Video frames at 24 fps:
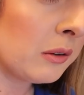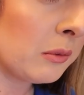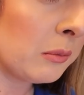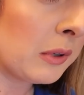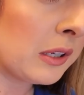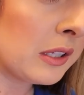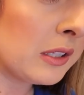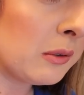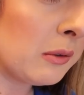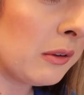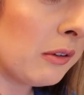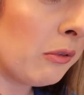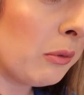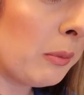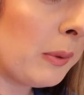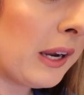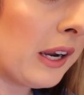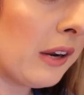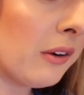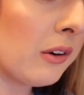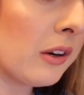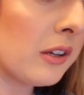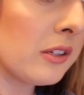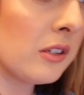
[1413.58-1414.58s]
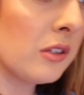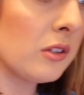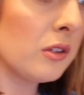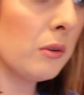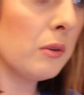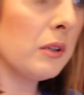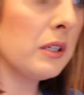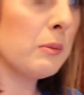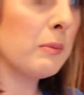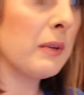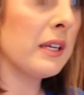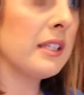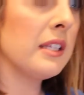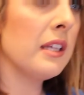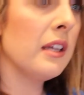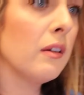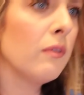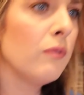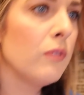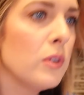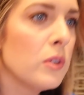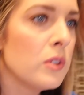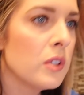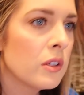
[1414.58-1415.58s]
Reminds me of a pie crust. It's always messy,
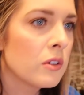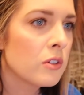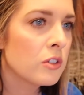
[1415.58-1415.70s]
confusing.